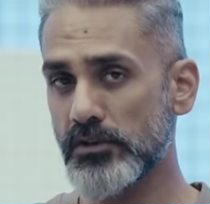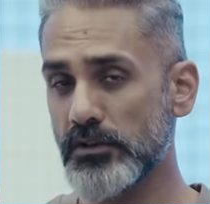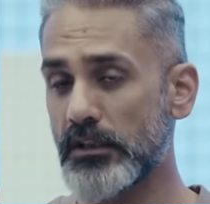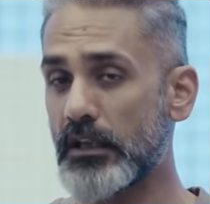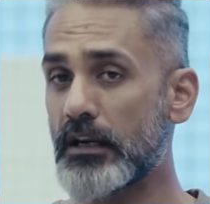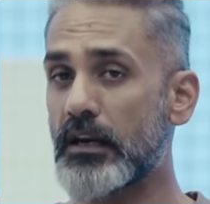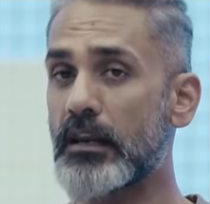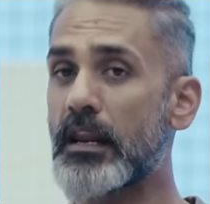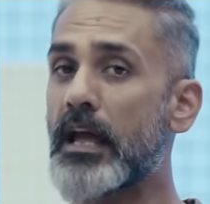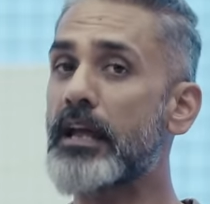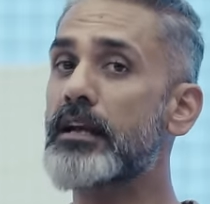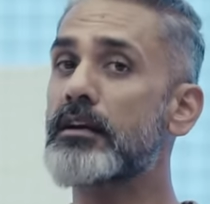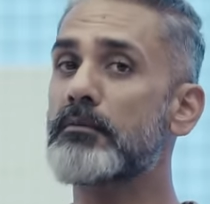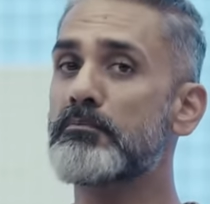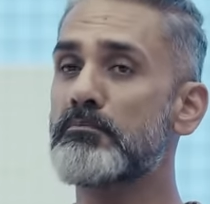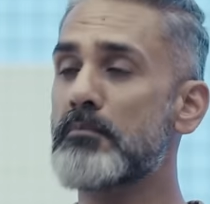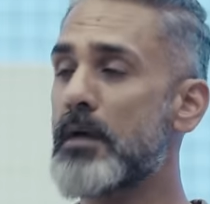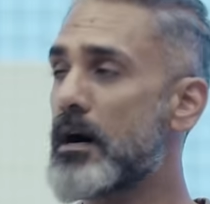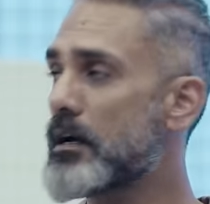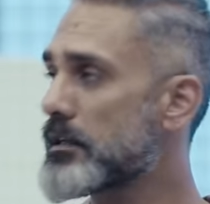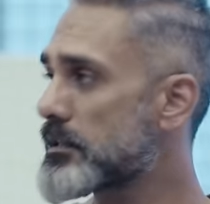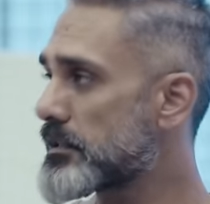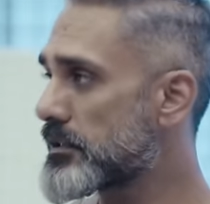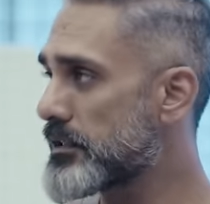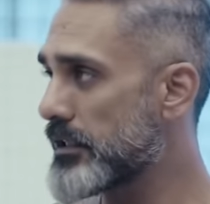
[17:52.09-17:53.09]
They like
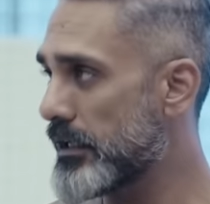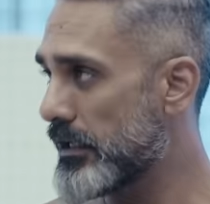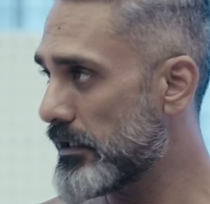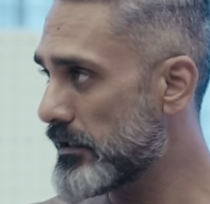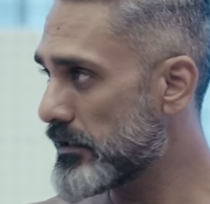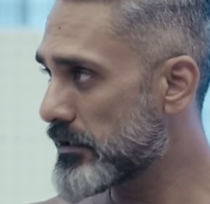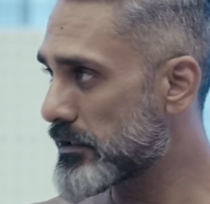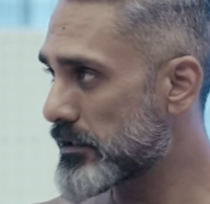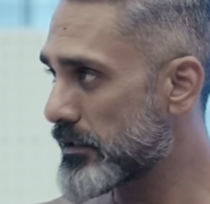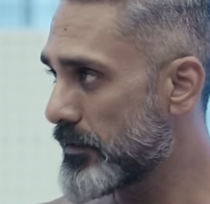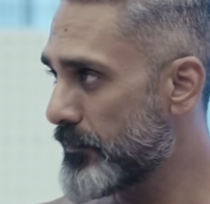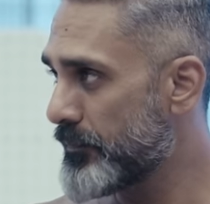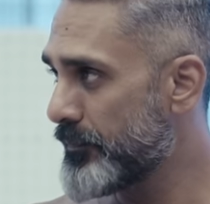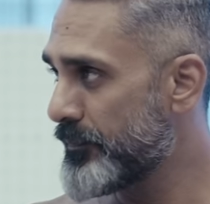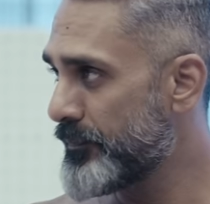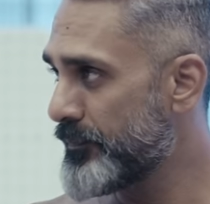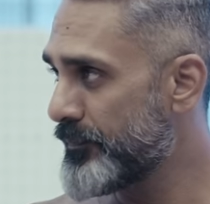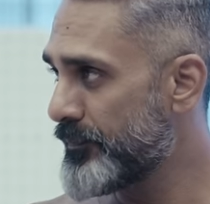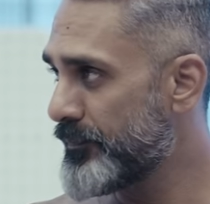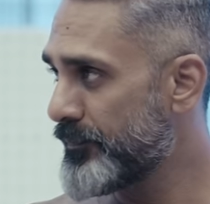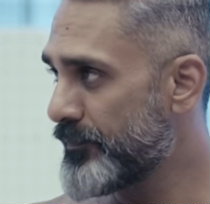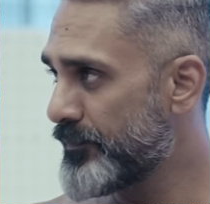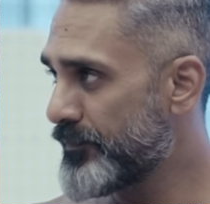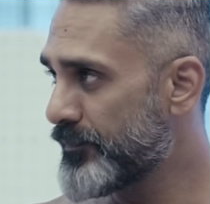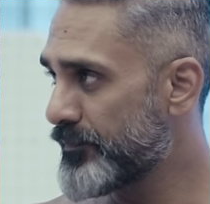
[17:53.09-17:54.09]
mass sales,
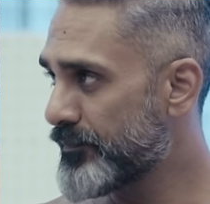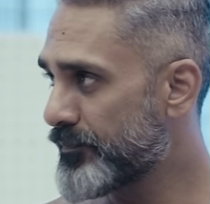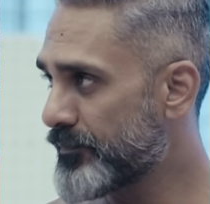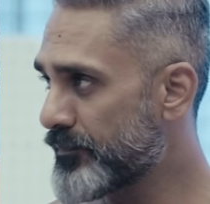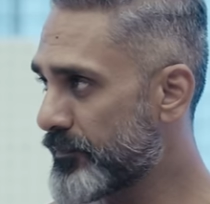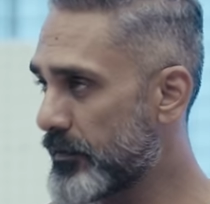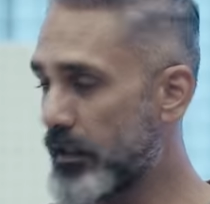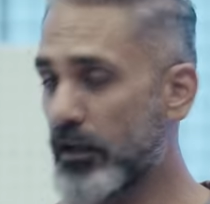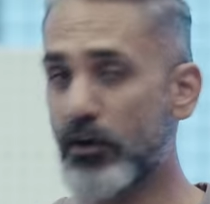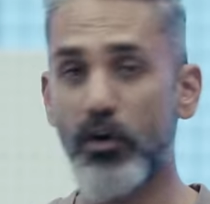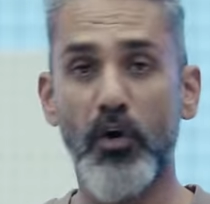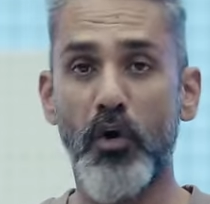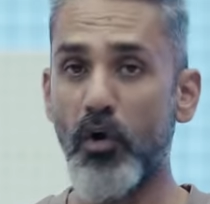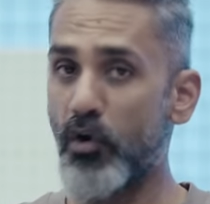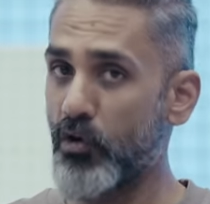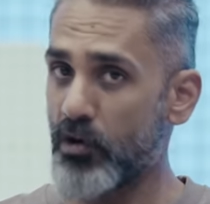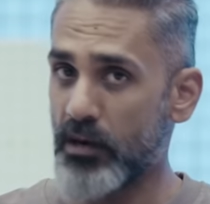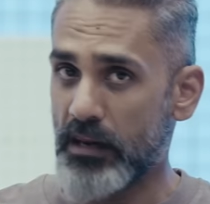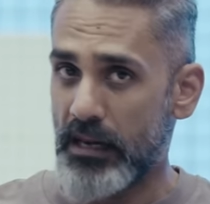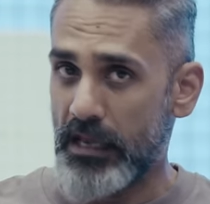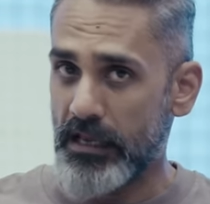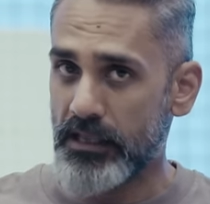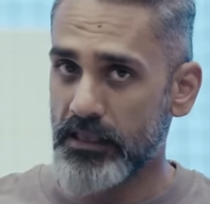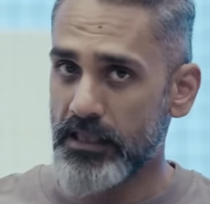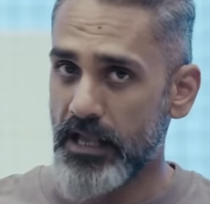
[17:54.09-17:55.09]
they're all
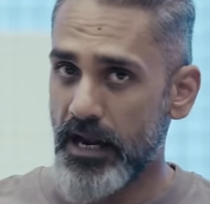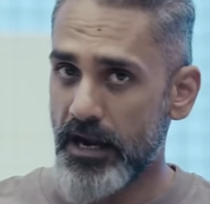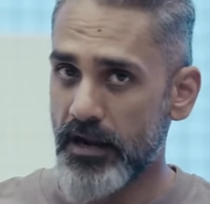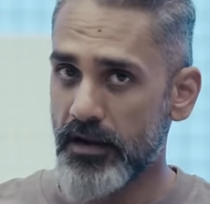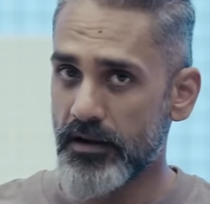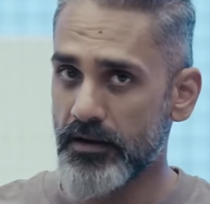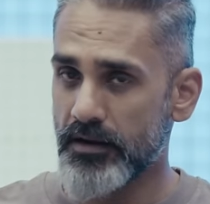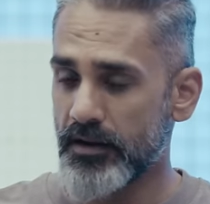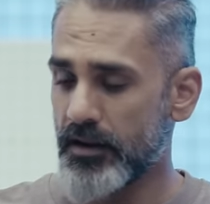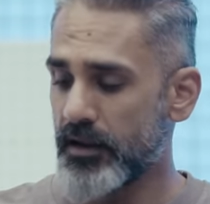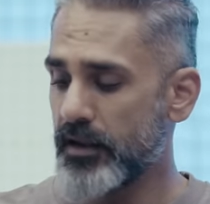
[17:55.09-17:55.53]
like that.